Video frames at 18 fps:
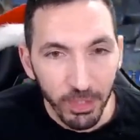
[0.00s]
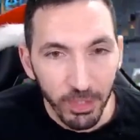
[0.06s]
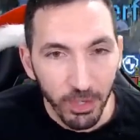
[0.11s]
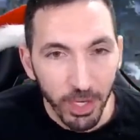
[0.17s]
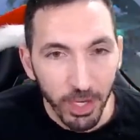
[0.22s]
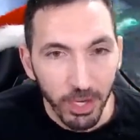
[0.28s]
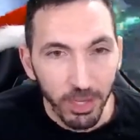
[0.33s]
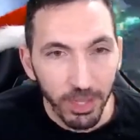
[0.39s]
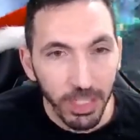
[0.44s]
So
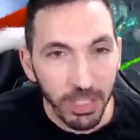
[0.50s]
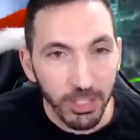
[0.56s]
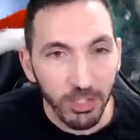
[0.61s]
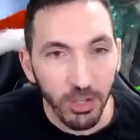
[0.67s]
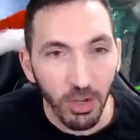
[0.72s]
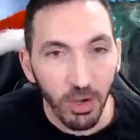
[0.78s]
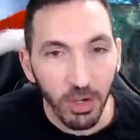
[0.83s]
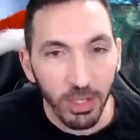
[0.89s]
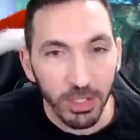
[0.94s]
here, these
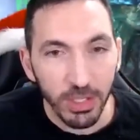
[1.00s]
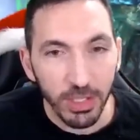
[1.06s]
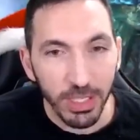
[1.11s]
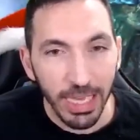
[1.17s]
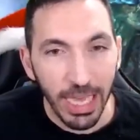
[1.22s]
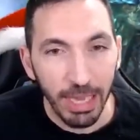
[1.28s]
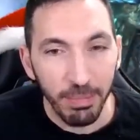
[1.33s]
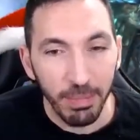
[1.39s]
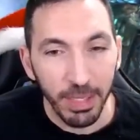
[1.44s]
dogs
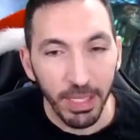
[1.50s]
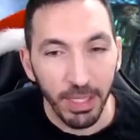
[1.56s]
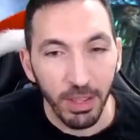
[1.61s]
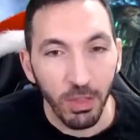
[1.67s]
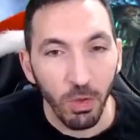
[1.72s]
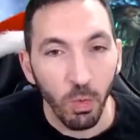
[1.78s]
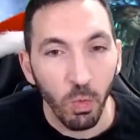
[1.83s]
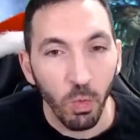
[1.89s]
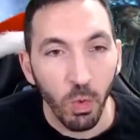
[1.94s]
can be
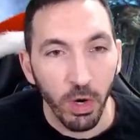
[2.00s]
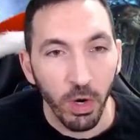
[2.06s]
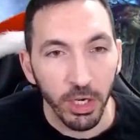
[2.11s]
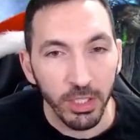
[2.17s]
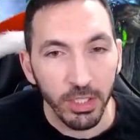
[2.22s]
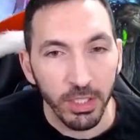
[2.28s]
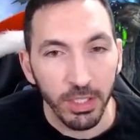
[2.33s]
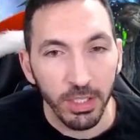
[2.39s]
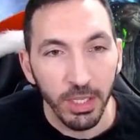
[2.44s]
the
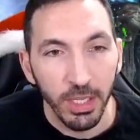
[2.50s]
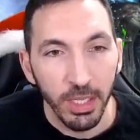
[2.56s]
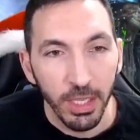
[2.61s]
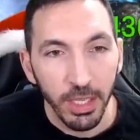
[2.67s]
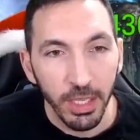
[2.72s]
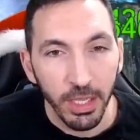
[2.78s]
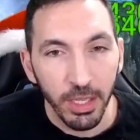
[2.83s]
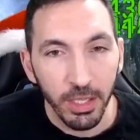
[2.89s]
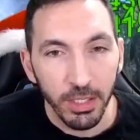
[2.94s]
worst
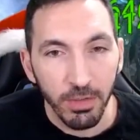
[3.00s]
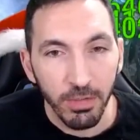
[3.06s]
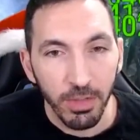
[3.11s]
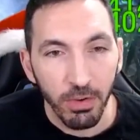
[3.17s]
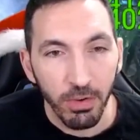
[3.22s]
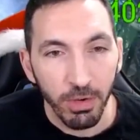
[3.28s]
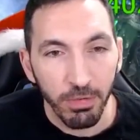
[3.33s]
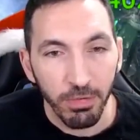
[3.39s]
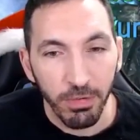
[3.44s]
because of
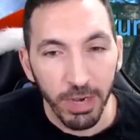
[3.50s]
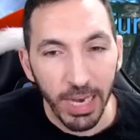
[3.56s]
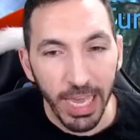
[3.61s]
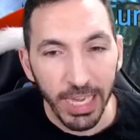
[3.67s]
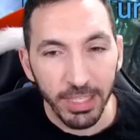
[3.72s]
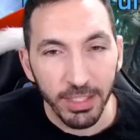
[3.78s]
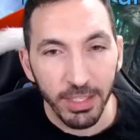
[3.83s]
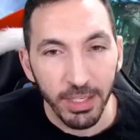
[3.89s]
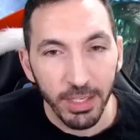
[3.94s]
the
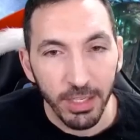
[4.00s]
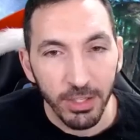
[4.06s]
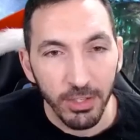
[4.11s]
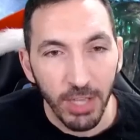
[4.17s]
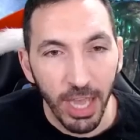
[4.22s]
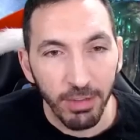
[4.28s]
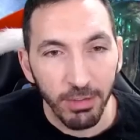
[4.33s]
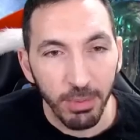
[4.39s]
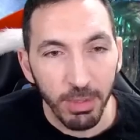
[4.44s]
reflect.
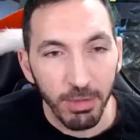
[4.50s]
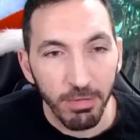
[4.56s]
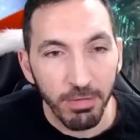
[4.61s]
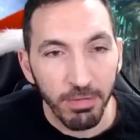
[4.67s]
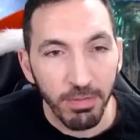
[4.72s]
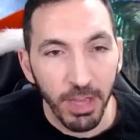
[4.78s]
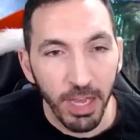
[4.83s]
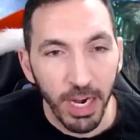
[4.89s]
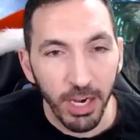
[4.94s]
So I have to be
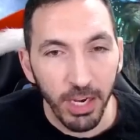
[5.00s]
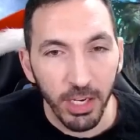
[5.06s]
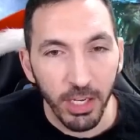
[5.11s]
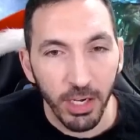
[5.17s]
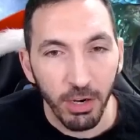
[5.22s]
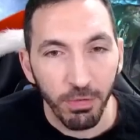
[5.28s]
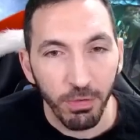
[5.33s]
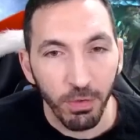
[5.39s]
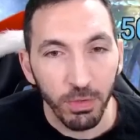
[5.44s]
very
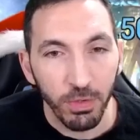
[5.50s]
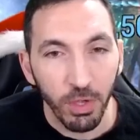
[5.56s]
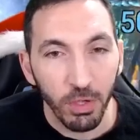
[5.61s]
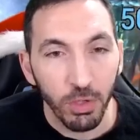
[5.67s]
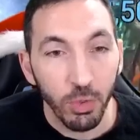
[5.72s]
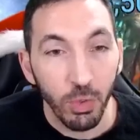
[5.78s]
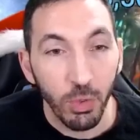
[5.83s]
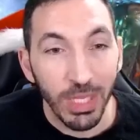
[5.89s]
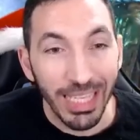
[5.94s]
careful
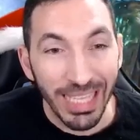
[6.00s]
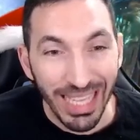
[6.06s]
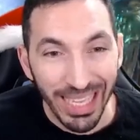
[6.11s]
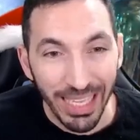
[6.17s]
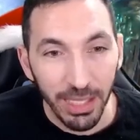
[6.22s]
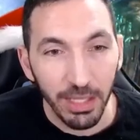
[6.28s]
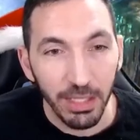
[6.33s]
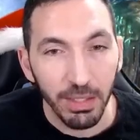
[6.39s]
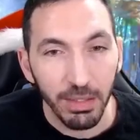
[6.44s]
not to
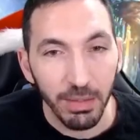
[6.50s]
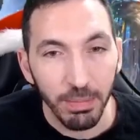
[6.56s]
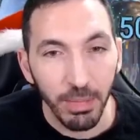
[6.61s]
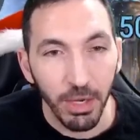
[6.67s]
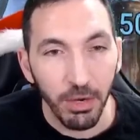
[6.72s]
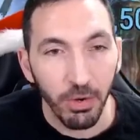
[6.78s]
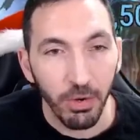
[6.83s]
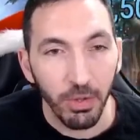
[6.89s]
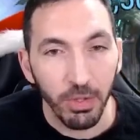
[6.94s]
kill
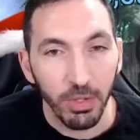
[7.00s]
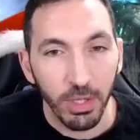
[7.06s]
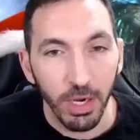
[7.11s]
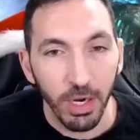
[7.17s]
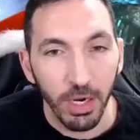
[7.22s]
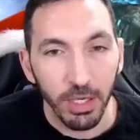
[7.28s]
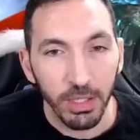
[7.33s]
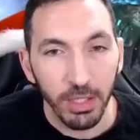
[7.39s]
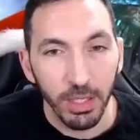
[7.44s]
my Royal
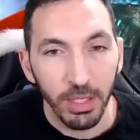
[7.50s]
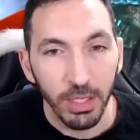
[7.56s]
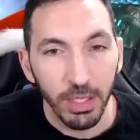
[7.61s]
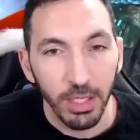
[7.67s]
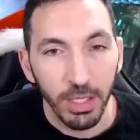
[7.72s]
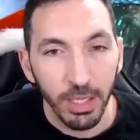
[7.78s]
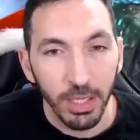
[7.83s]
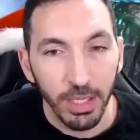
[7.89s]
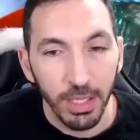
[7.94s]
Guard.
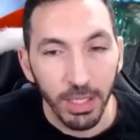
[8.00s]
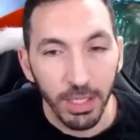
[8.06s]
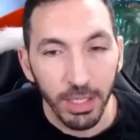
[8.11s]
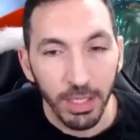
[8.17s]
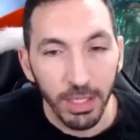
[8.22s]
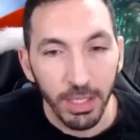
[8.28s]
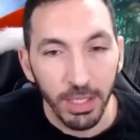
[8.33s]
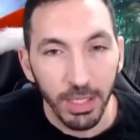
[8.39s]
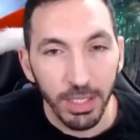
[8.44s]

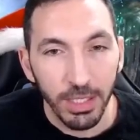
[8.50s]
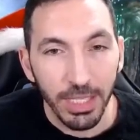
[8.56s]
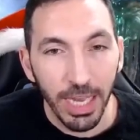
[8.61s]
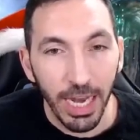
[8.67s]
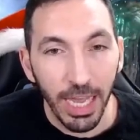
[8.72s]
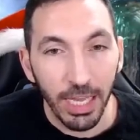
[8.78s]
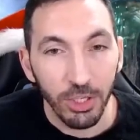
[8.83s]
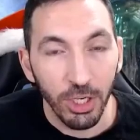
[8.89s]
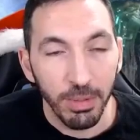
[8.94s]
These
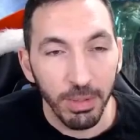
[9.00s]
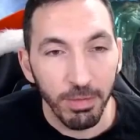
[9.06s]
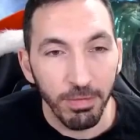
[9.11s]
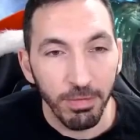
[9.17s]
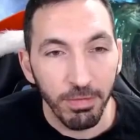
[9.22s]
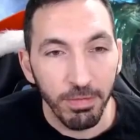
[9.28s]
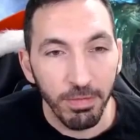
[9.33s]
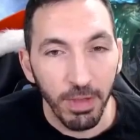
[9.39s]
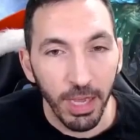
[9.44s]
can actually be
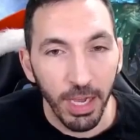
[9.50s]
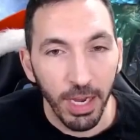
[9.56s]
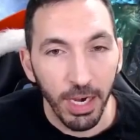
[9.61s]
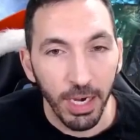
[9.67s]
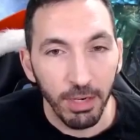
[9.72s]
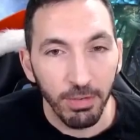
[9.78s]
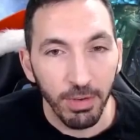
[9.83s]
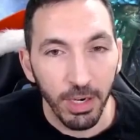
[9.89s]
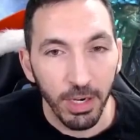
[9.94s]

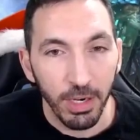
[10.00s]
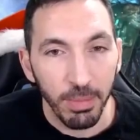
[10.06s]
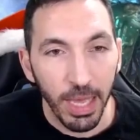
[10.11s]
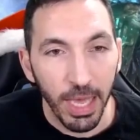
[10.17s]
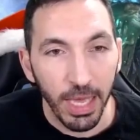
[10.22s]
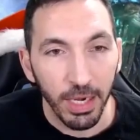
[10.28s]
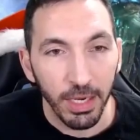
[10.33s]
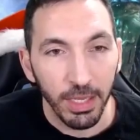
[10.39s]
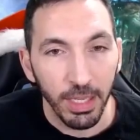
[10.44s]
very, very
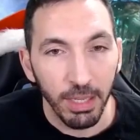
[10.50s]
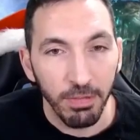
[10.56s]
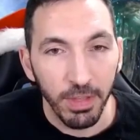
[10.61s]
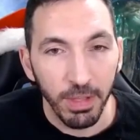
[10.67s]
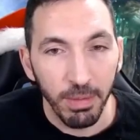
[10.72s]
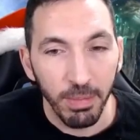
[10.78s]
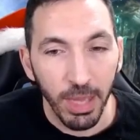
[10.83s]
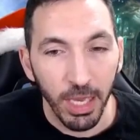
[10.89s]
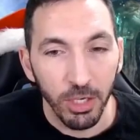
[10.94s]
bad if
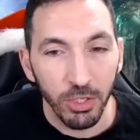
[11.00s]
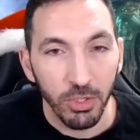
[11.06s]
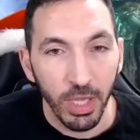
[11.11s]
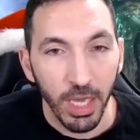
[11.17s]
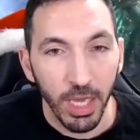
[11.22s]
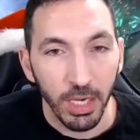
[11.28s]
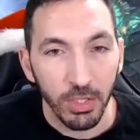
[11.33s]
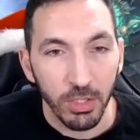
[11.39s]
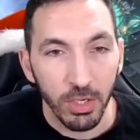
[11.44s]
they manage to
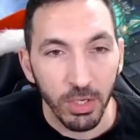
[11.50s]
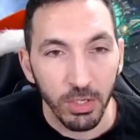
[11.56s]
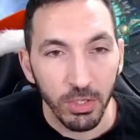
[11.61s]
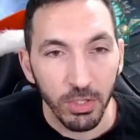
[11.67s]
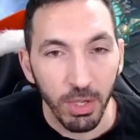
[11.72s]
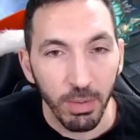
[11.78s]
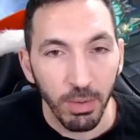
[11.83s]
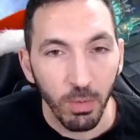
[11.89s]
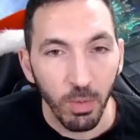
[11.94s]
get a turn.
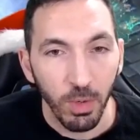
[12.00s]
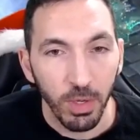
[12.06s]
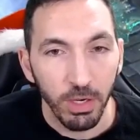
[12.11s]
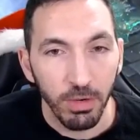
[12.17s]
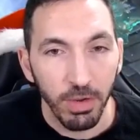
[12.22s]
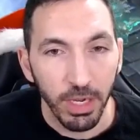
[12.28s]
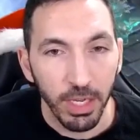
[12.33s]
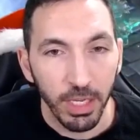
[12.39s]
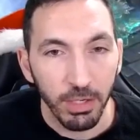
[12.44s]
So I
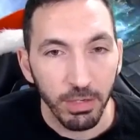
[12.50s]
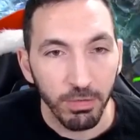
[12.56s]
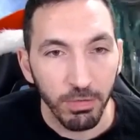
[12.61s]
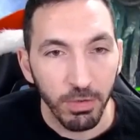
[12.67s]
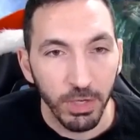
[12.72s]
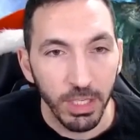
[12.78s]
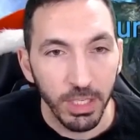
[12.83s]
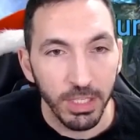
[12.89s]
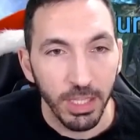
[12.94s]
wonder if I can
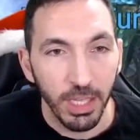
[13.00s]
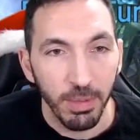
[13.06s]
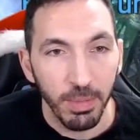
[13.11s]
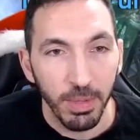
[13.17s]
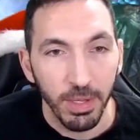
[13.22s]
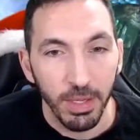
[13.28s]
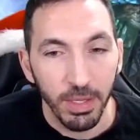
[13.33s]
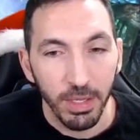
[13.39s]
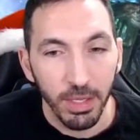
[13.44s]
freeze
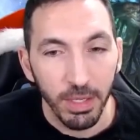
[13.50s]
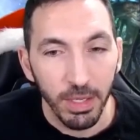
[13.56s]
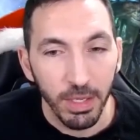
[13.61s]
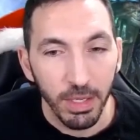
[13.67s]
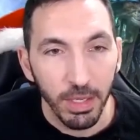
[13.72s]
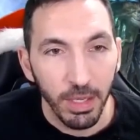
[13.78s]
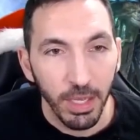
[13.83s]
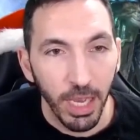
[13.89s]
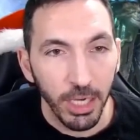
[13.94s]
them.
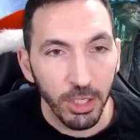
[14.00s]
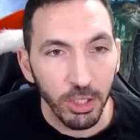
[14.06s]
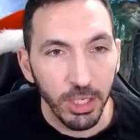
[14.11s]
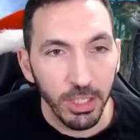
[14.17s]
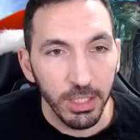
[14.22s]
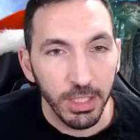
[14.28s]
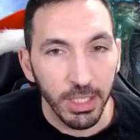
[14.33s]
Actually